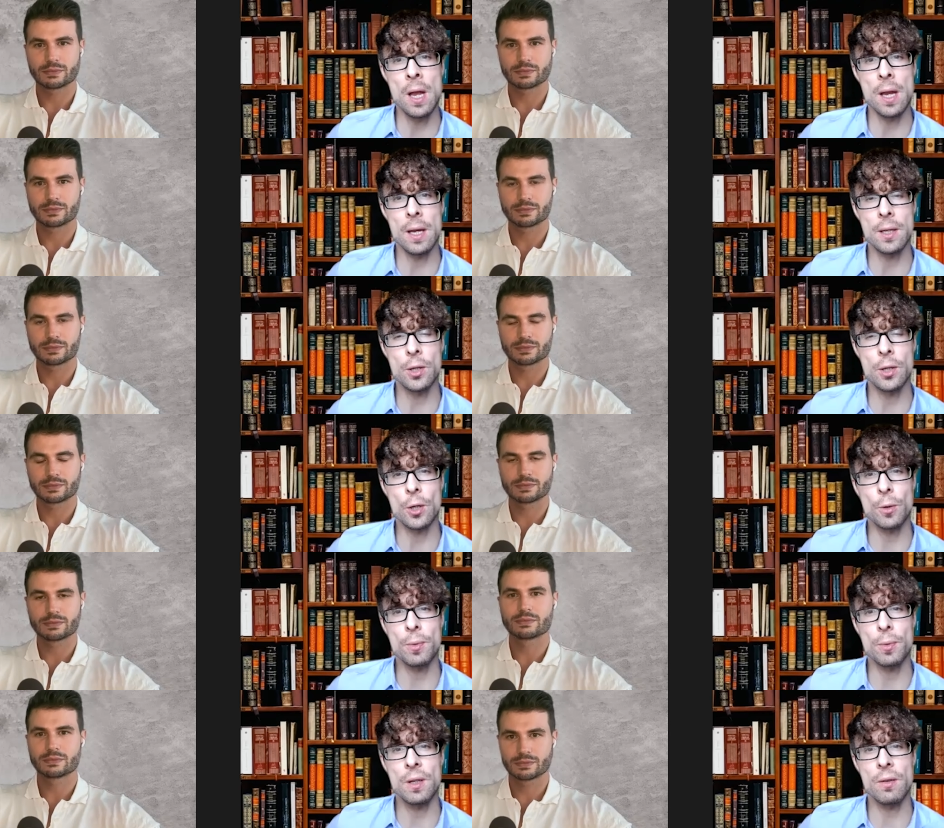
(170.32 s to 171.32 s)
Speaker 1: it's a
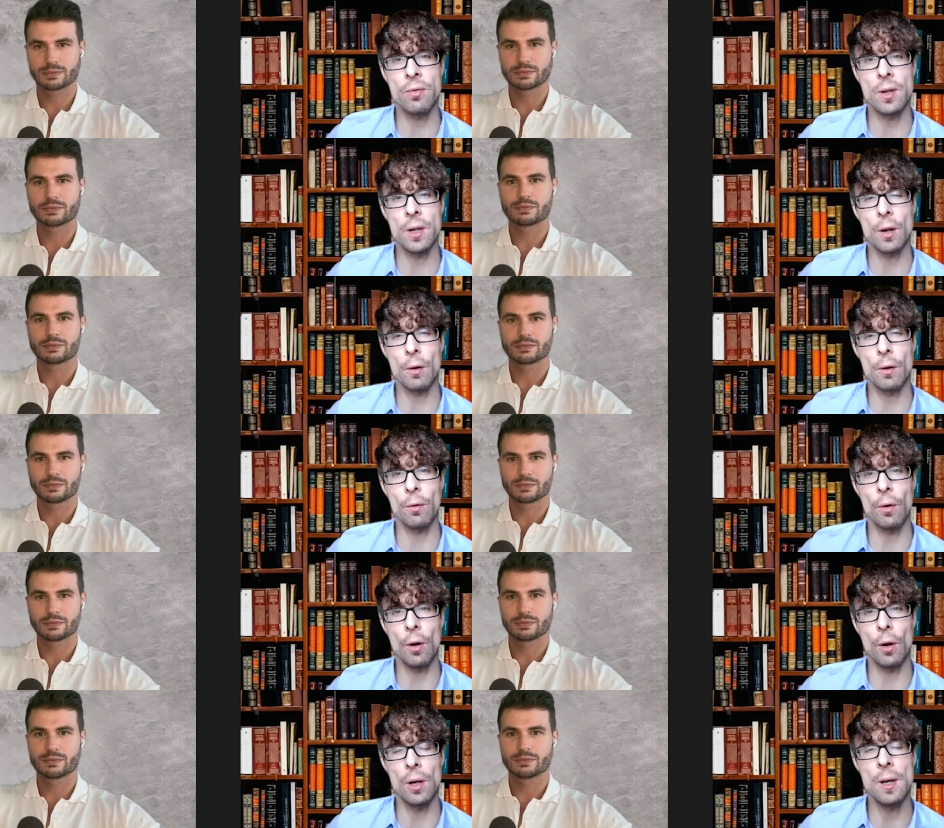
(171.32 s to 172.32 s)
specific uh,
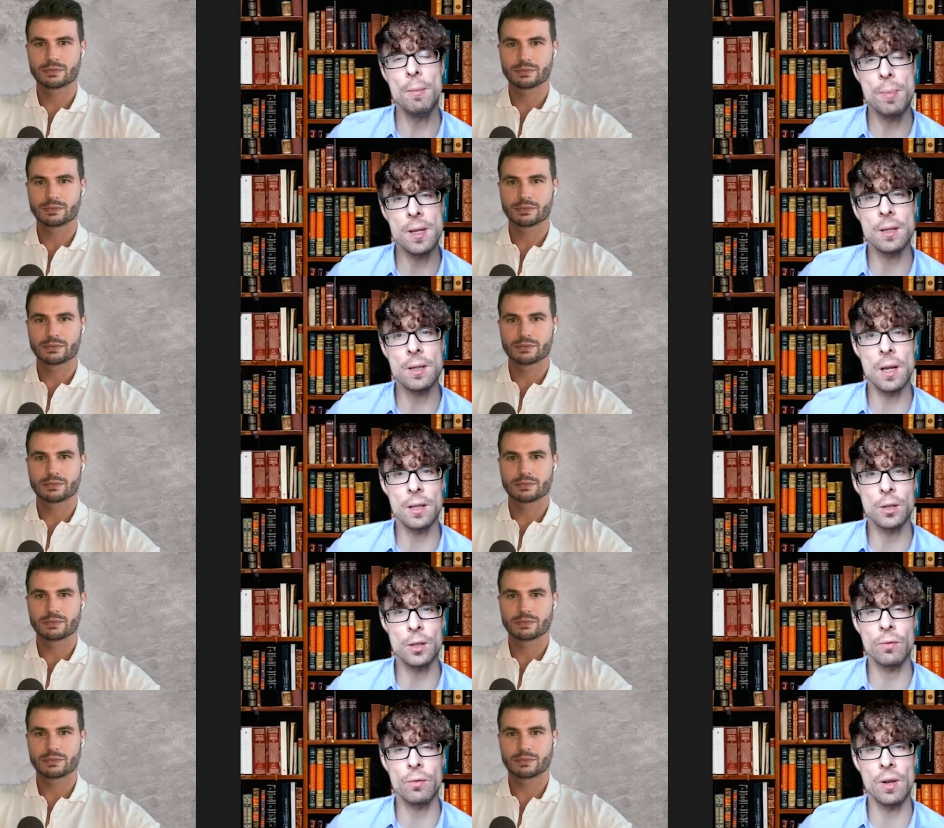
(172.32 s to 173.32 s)
uh, lipid
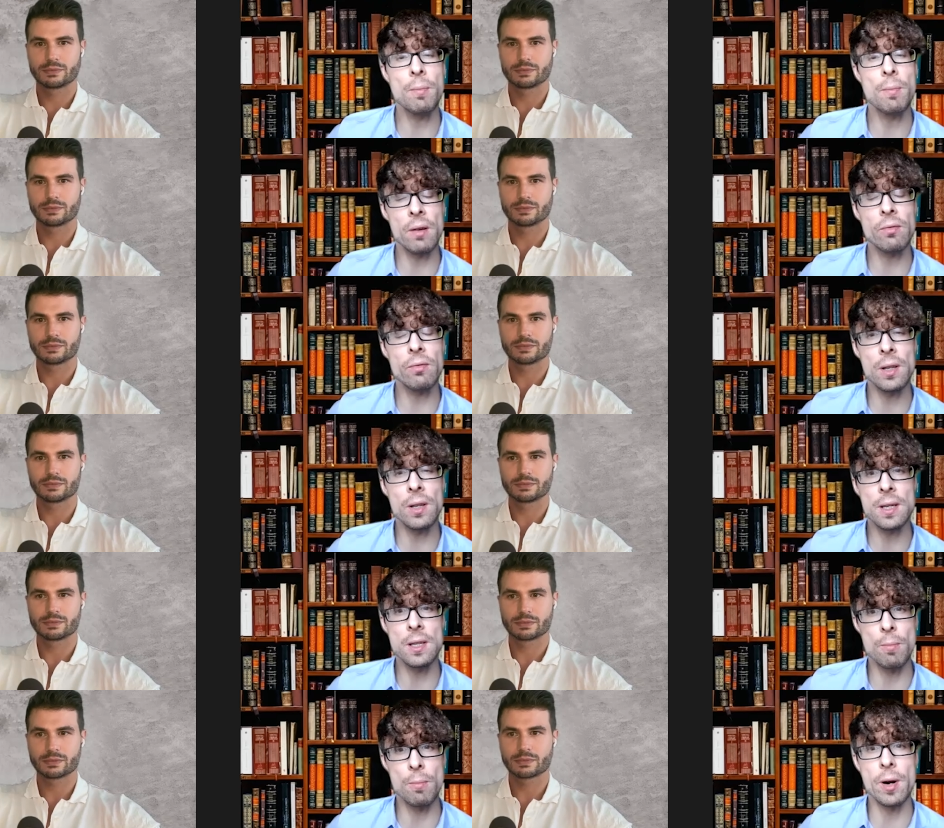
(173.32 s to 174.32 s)
that's very prevalent
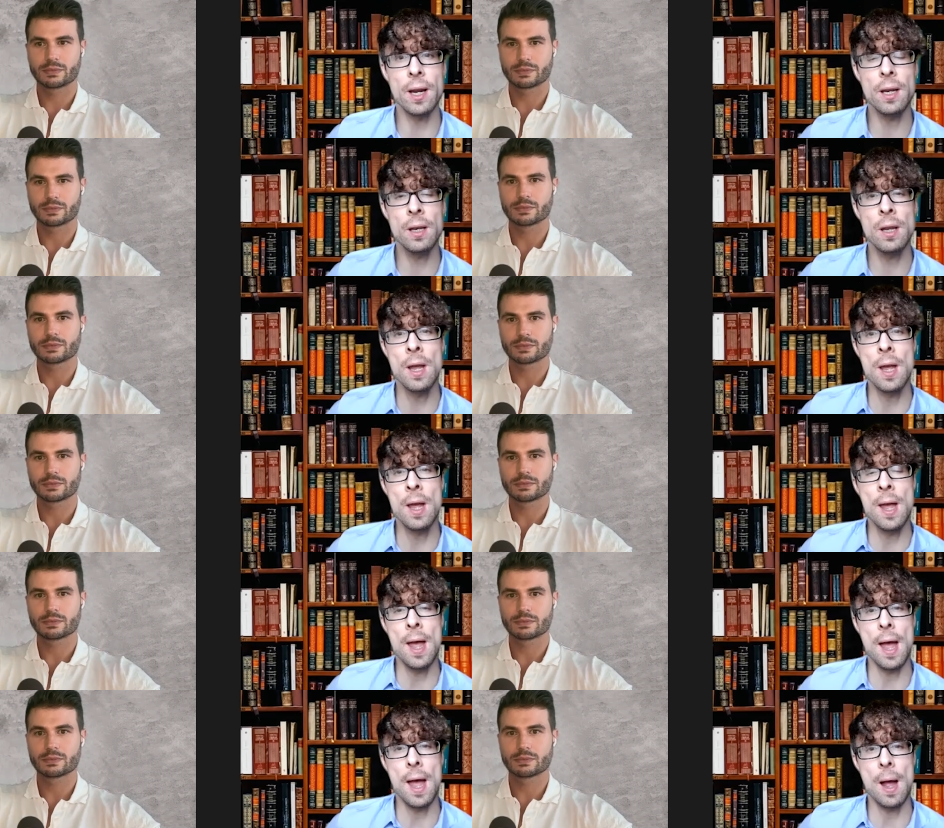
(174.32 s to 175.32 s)
in the brain.
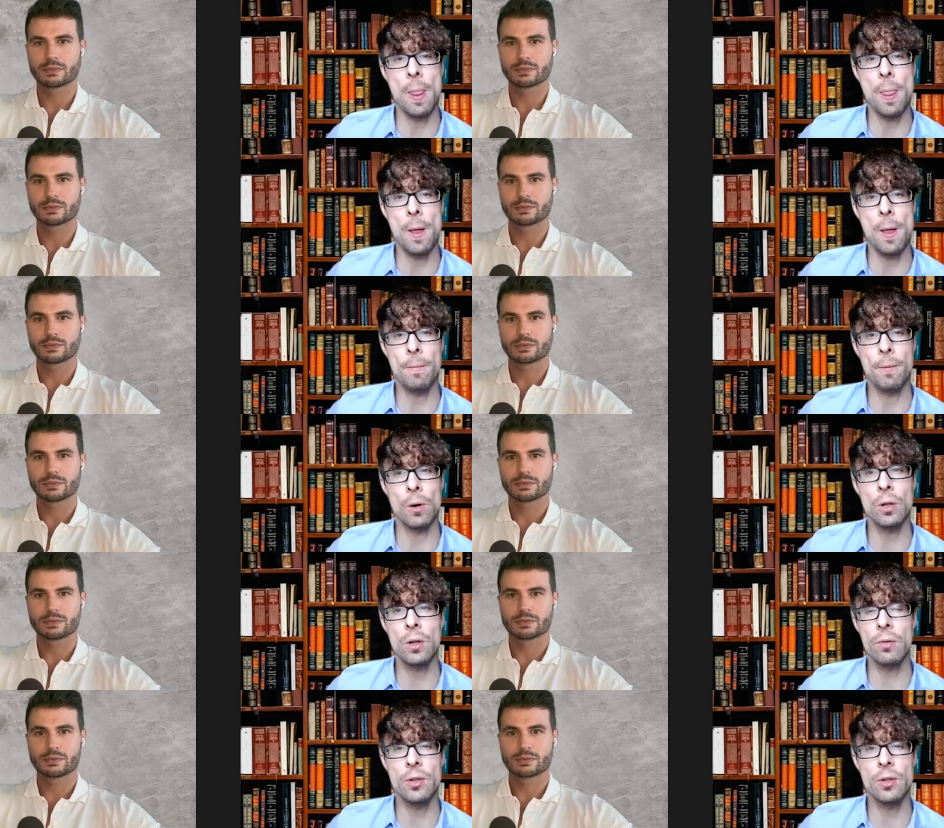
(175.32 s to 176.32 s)
And uh, there are a
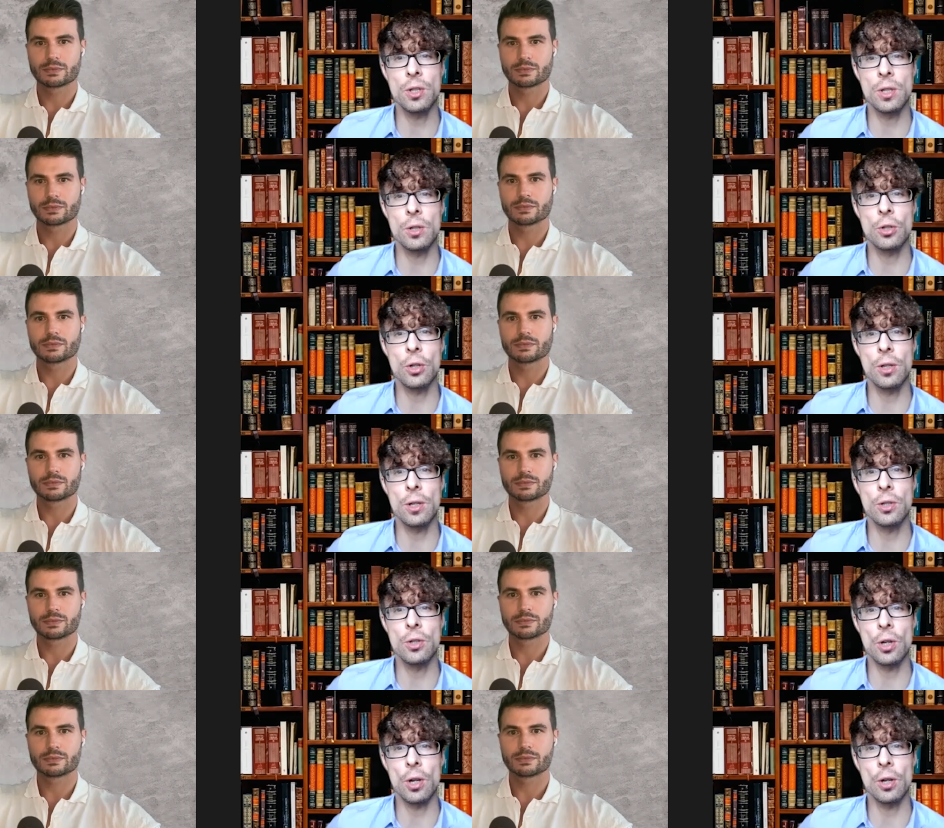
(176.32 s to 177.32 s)
lot of interesting
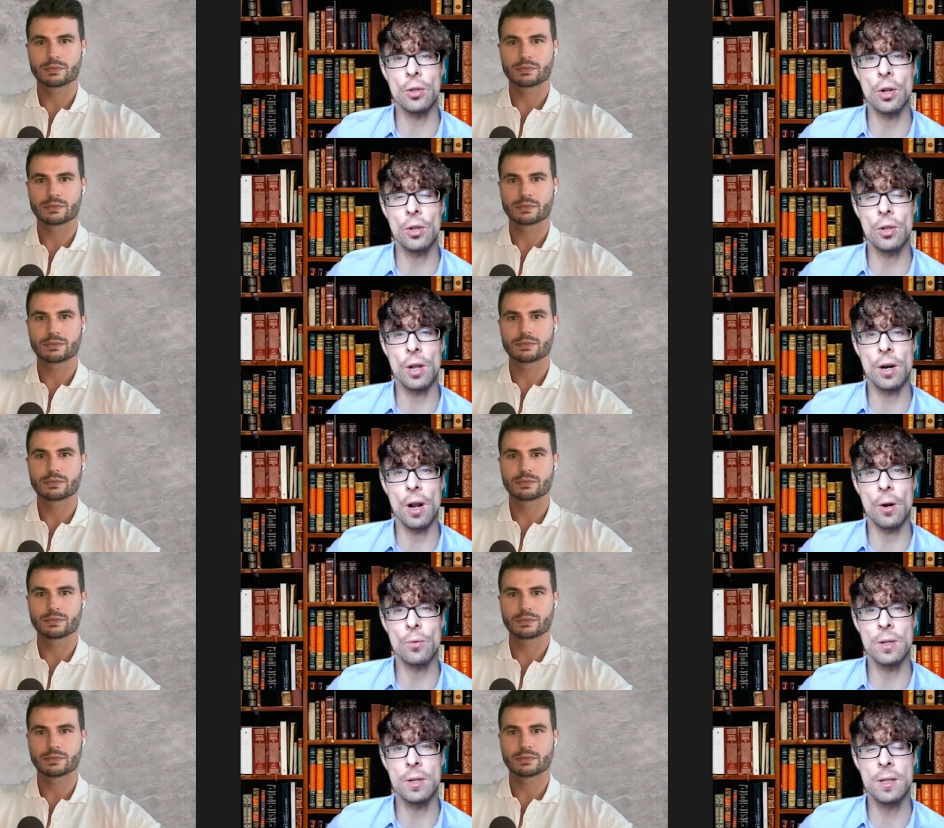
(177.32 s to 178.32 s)
studies done
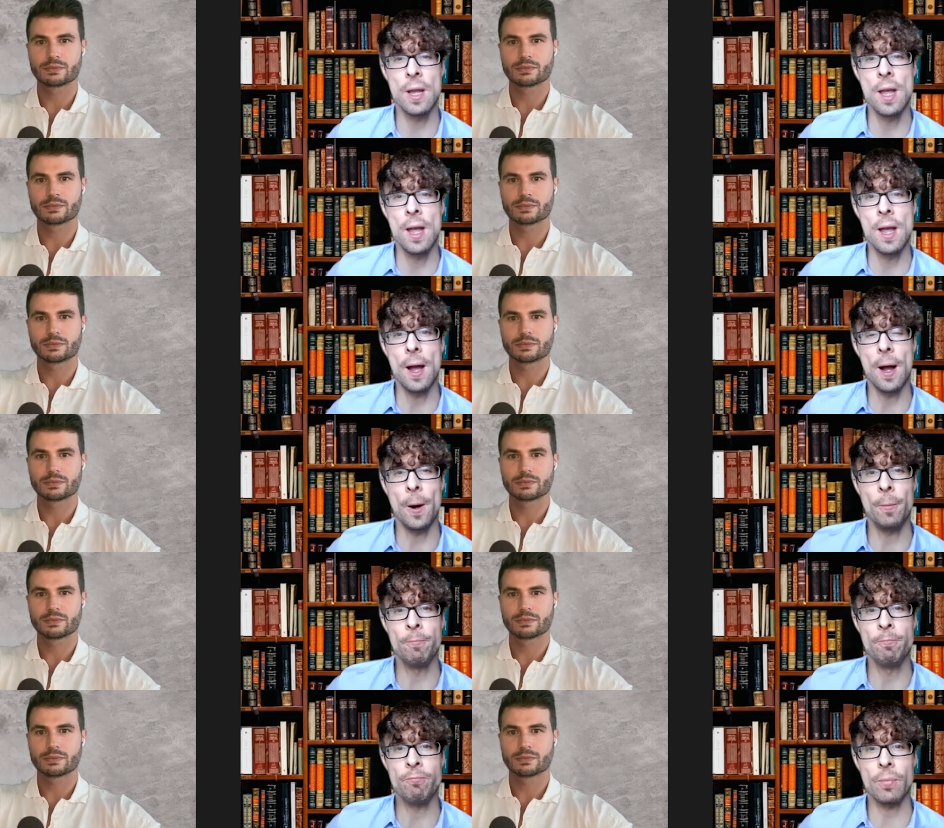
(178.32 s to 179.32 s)
around it.
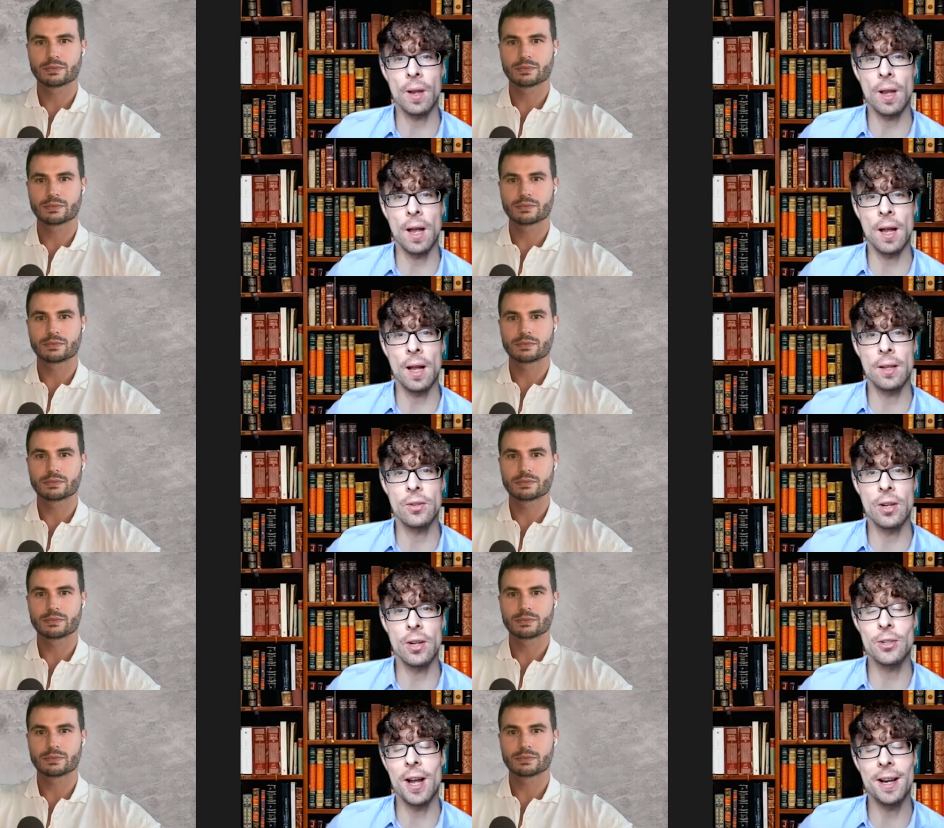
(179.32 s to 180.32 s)
Um, and
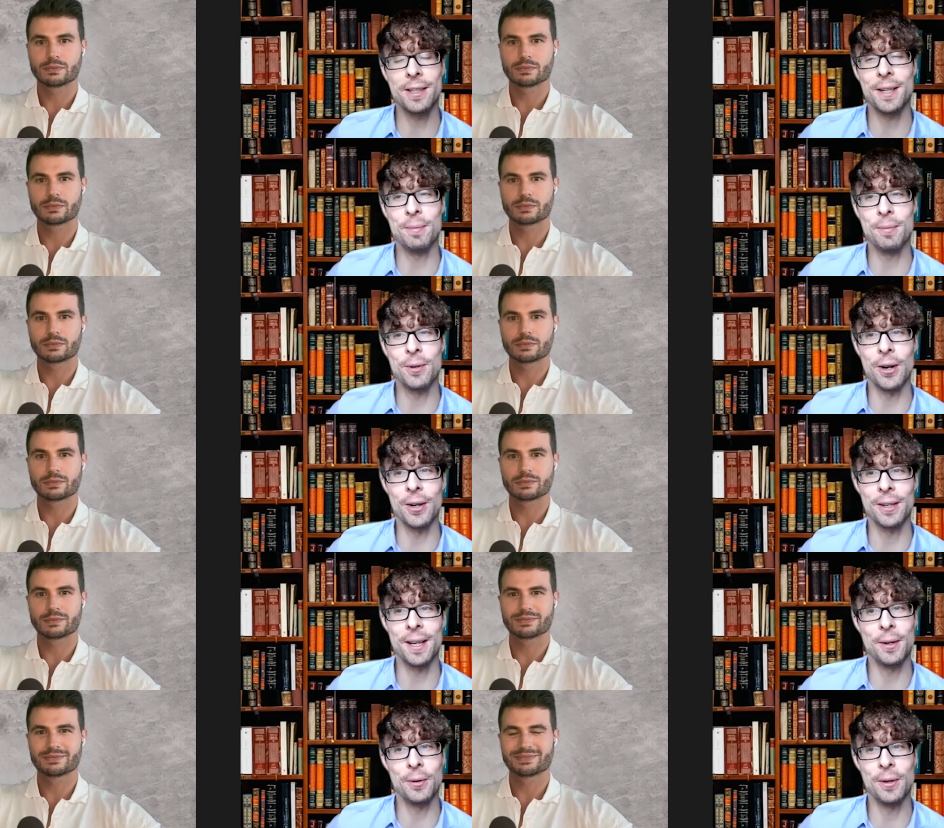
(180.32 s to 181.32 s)
that's an ice cream
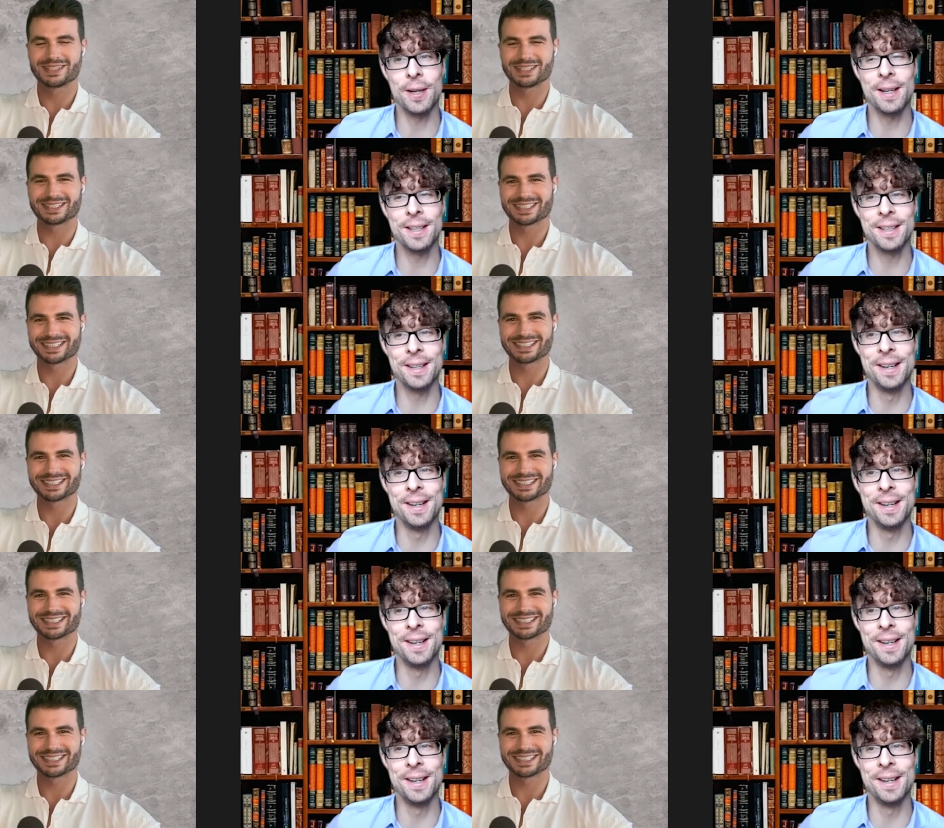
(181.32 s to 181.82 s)
car. Can you hear it?